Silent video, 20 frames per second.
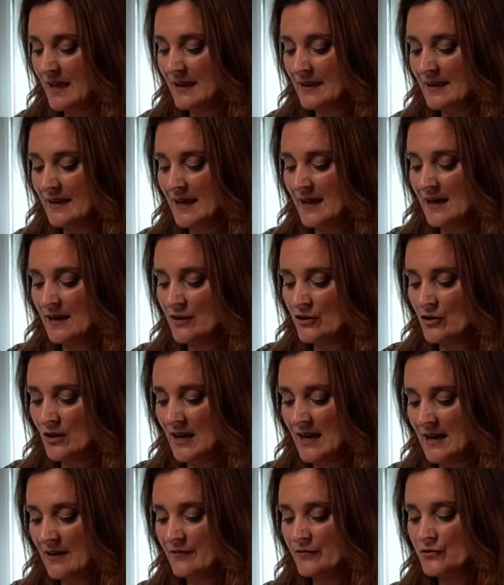Now you
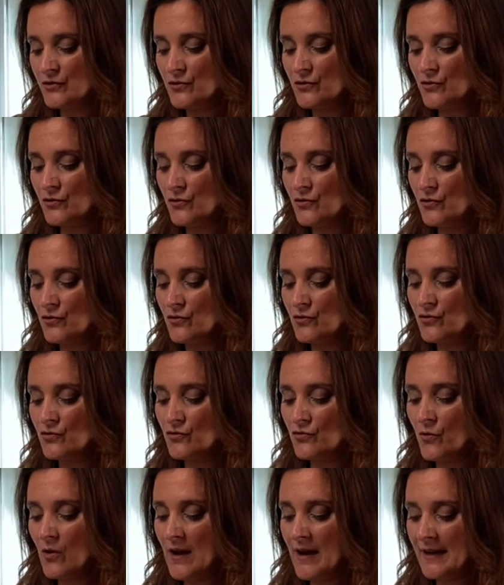have to
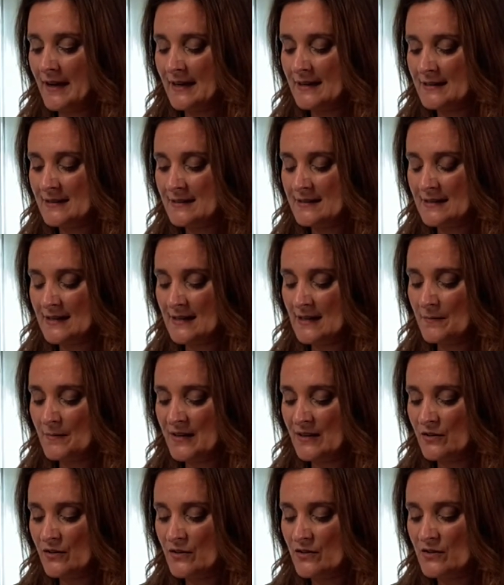try and see
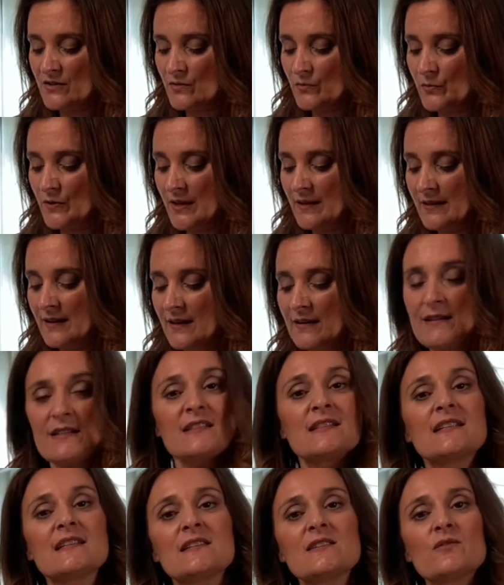because when there's
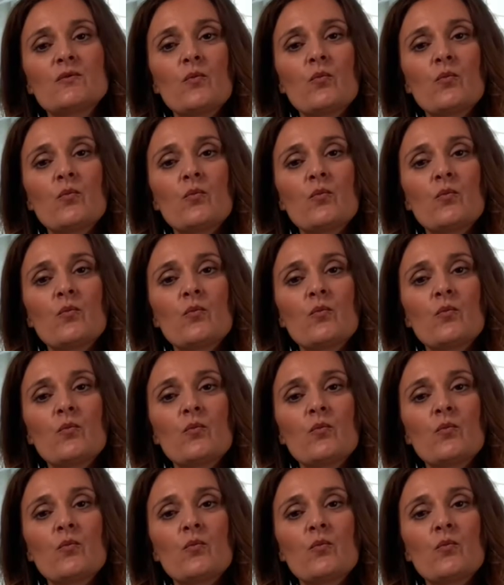these